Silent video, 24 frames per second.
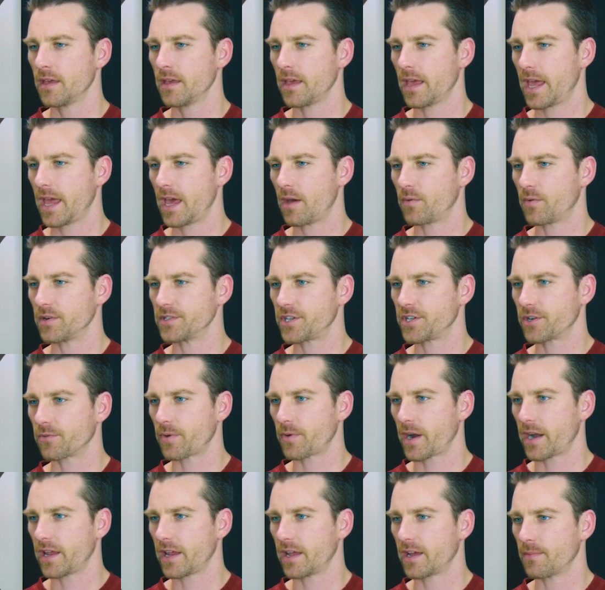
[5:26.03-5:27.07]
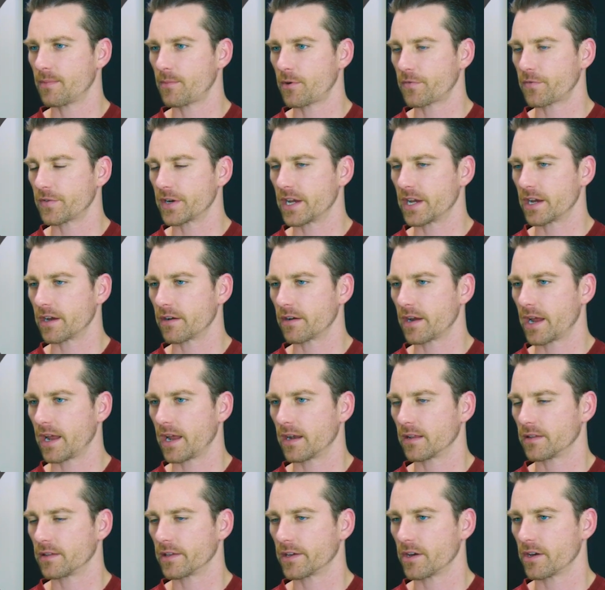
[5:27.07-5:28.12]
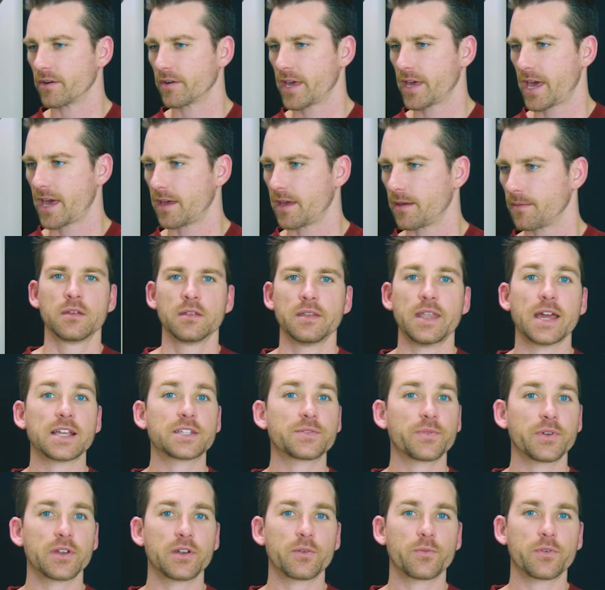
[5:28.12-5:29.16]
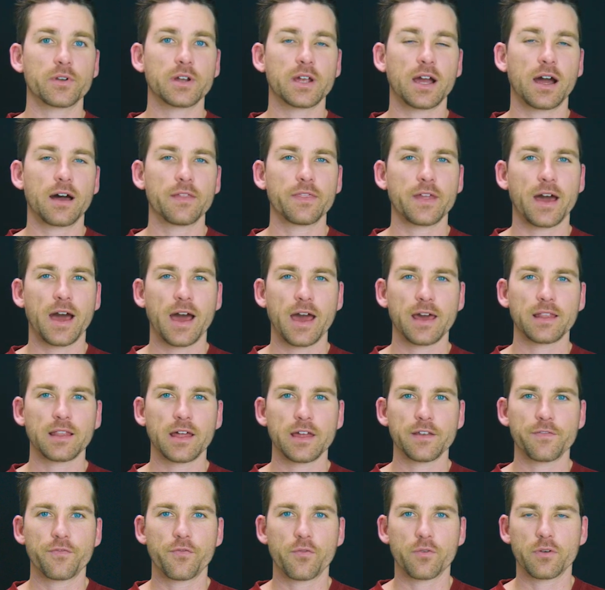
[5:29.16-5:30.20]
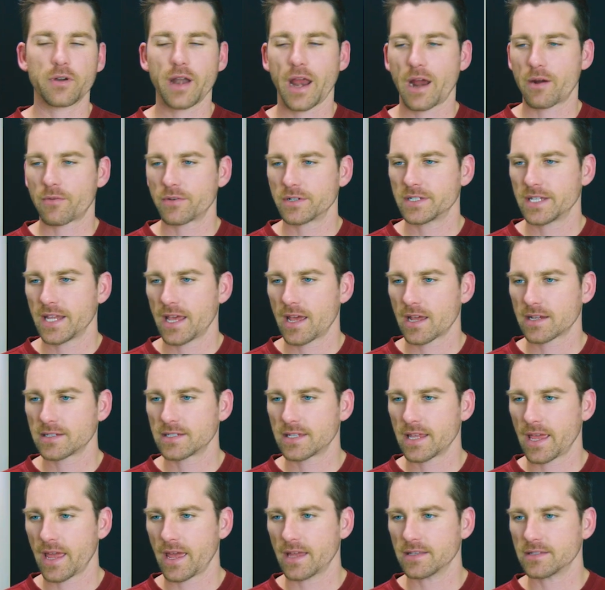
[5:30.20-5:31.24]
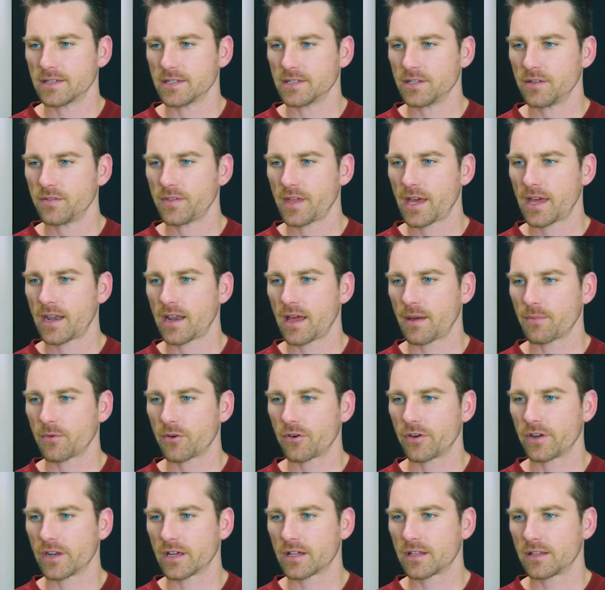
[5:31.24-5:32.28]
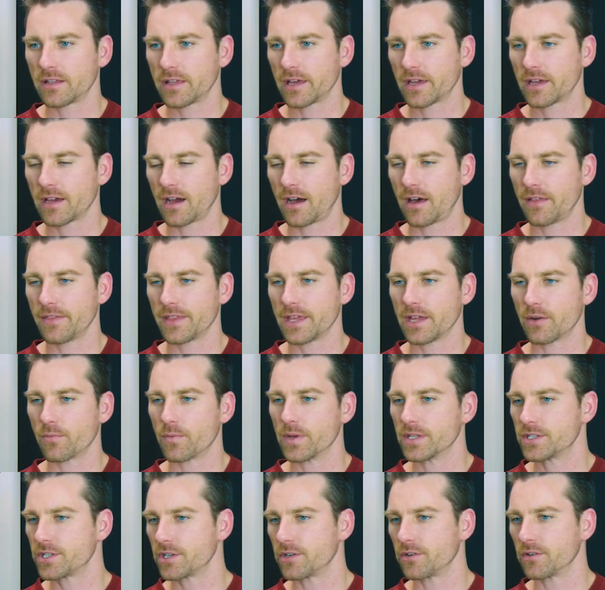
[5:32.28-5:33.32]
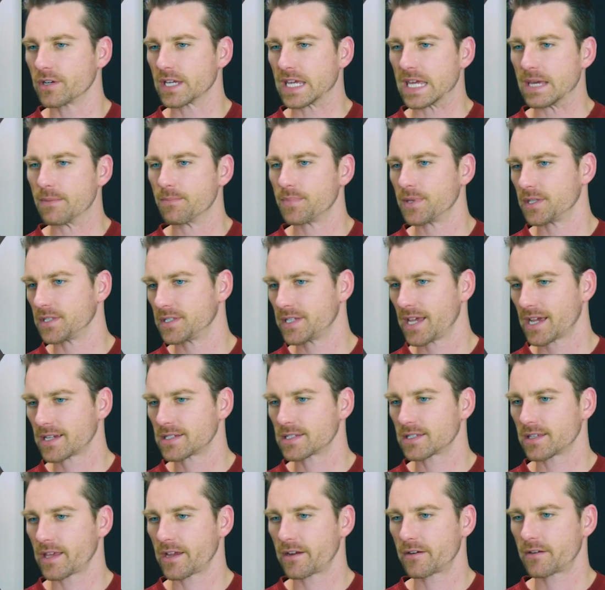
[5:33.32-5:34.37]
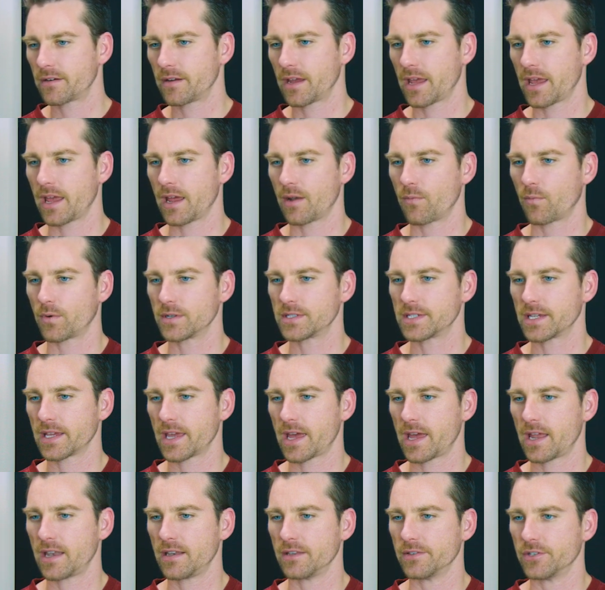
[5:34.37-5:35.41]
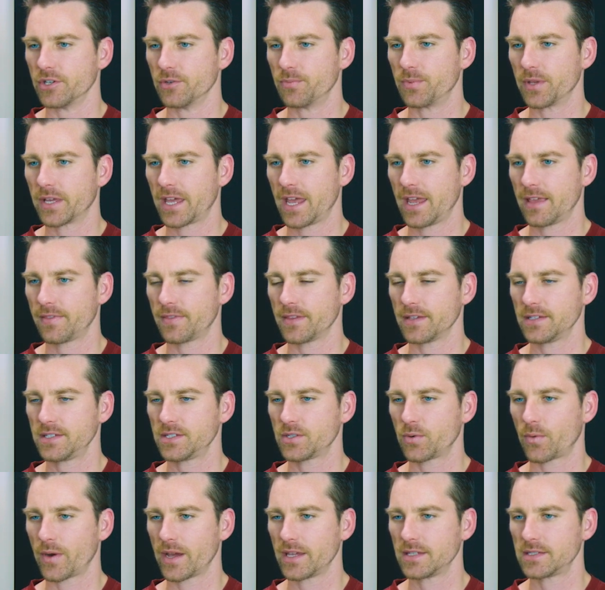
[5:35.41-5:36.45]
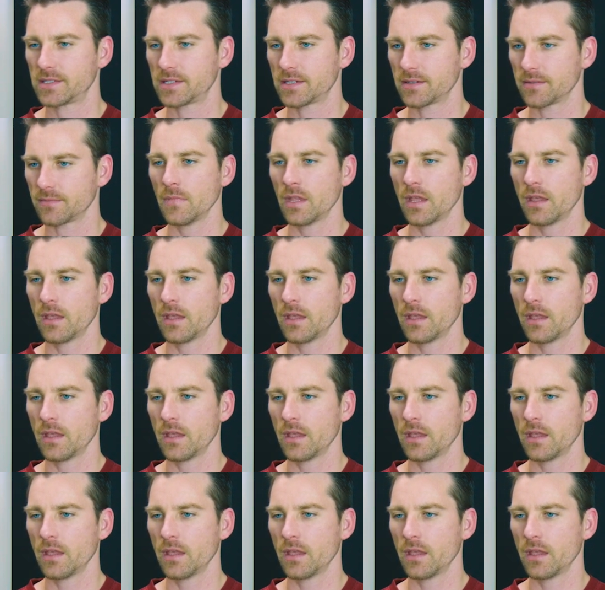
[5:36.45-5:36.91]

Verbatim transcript: And once you're ready, come over here and click OK. Next, we're going to work on the highlight for our text. And to do that, I'm going to click on the original GIMP text layer. And once again, duplicate this twice.